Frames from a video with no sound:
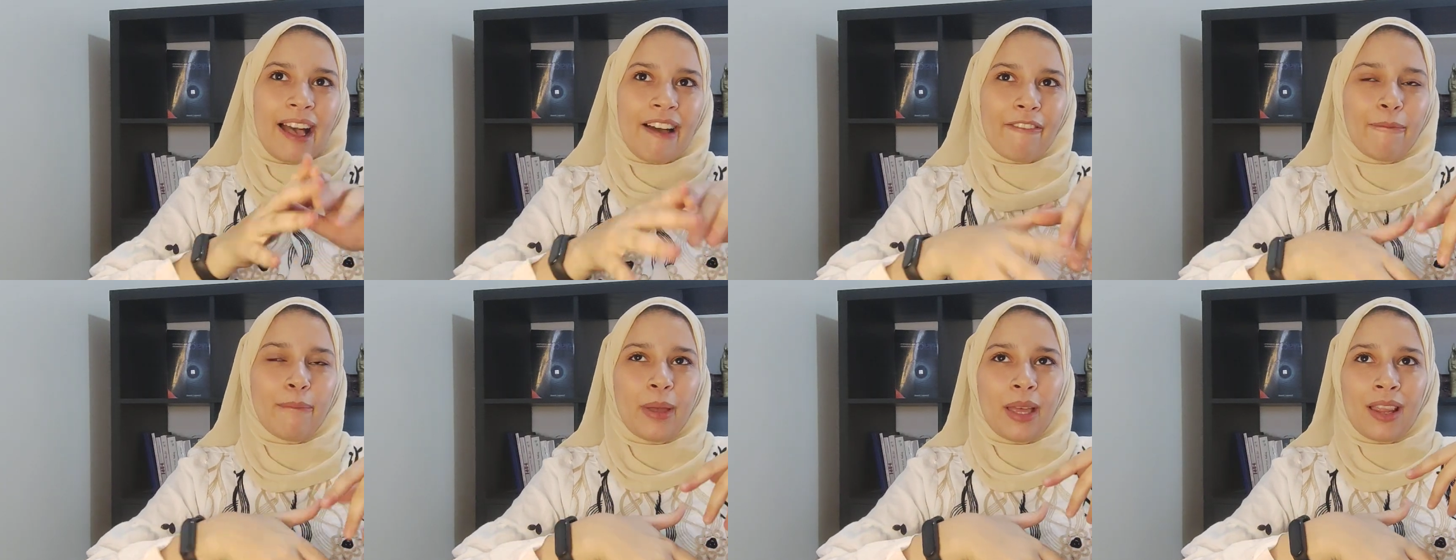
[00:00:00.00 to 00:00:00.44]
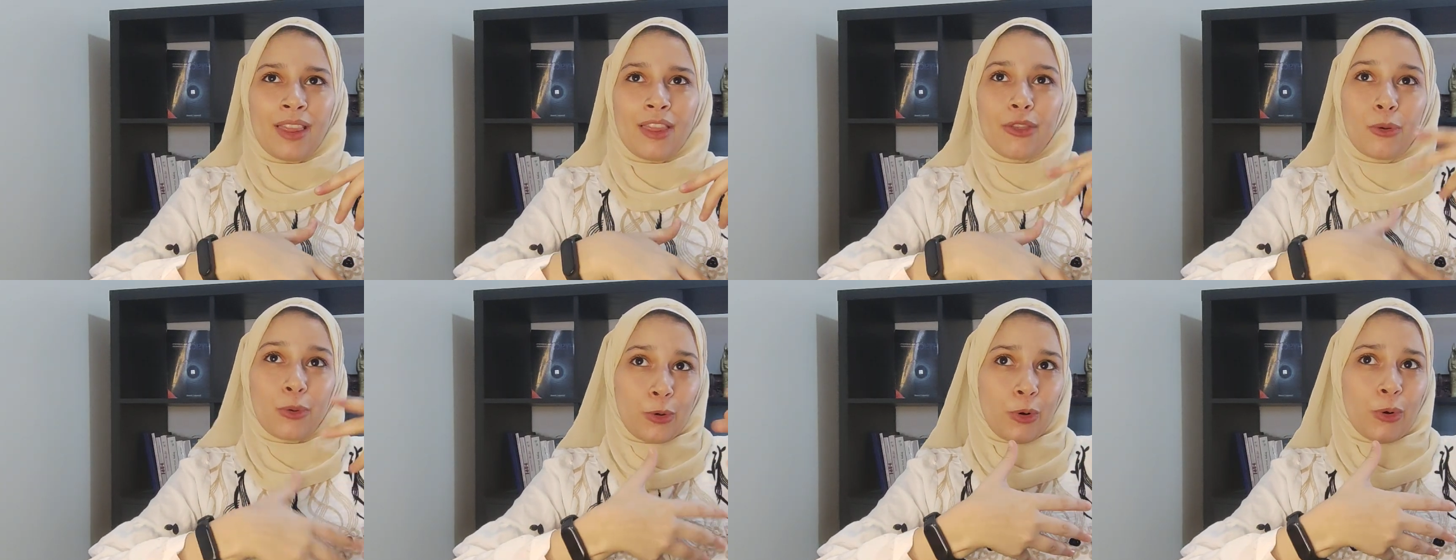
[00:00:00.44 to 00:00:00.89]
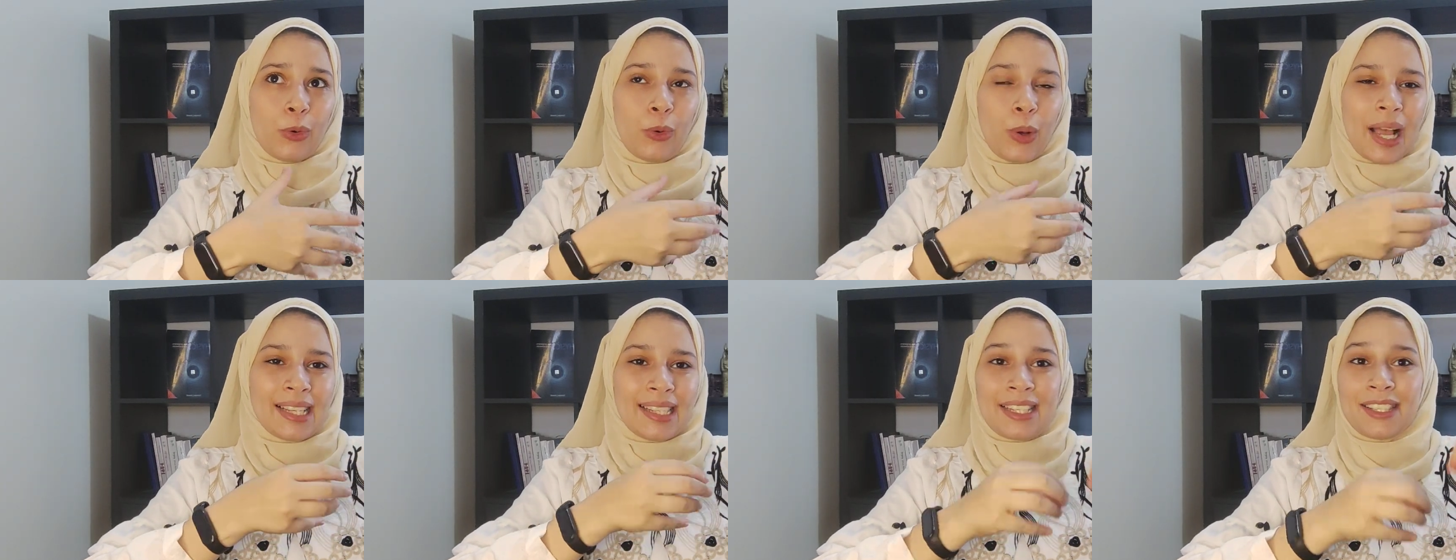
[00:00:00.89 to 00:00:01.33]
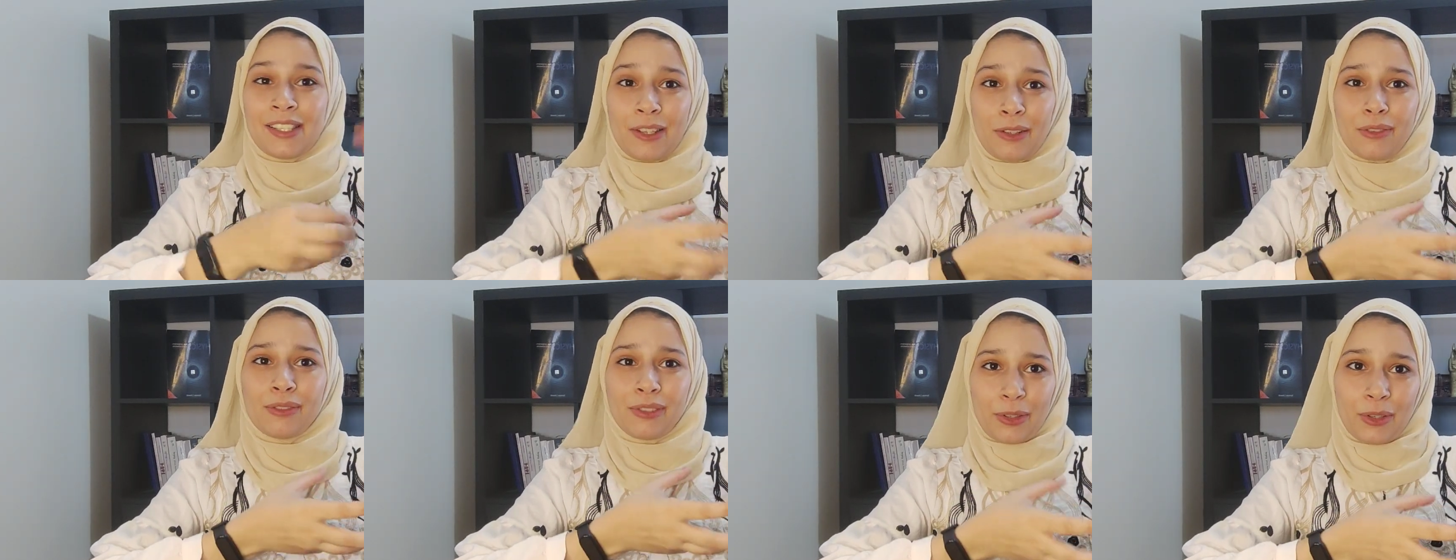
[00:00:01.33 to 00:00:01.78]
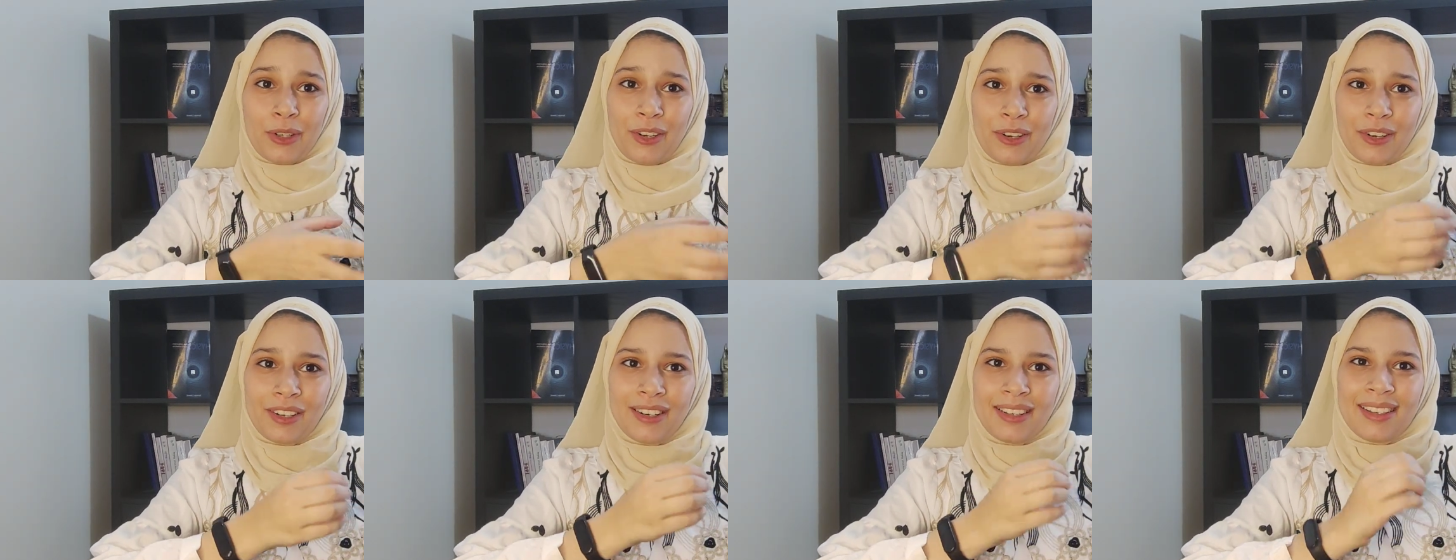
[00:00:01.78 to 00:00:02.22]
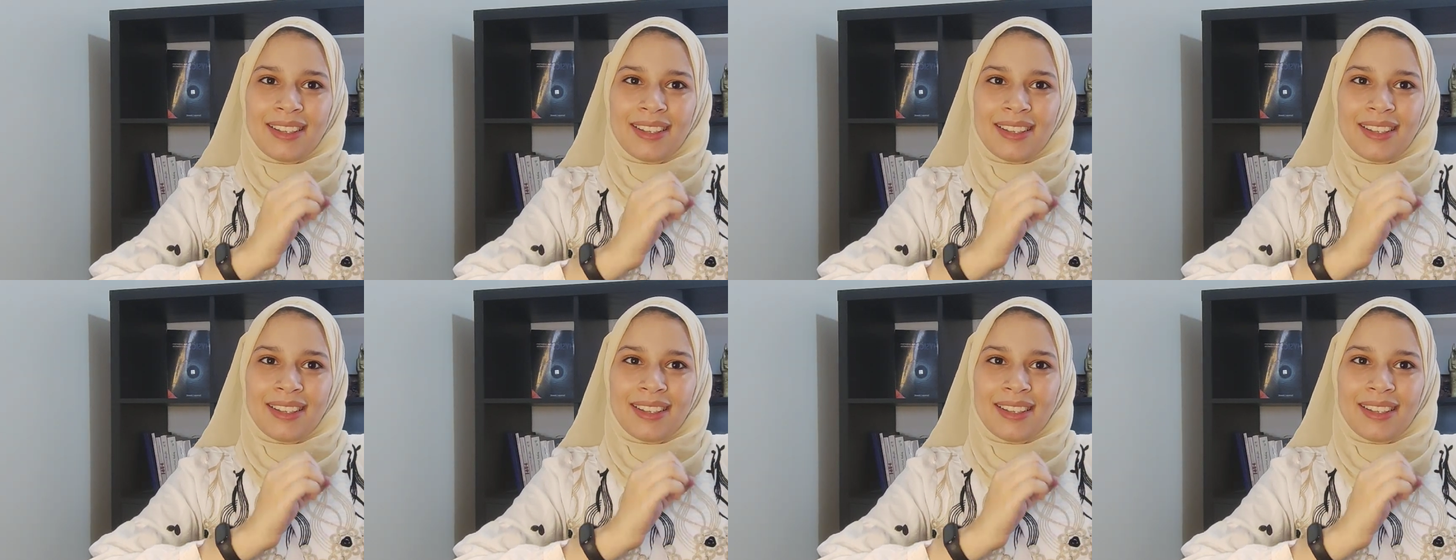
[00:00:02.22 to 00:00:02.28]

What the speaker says: I've been through as a self-learner.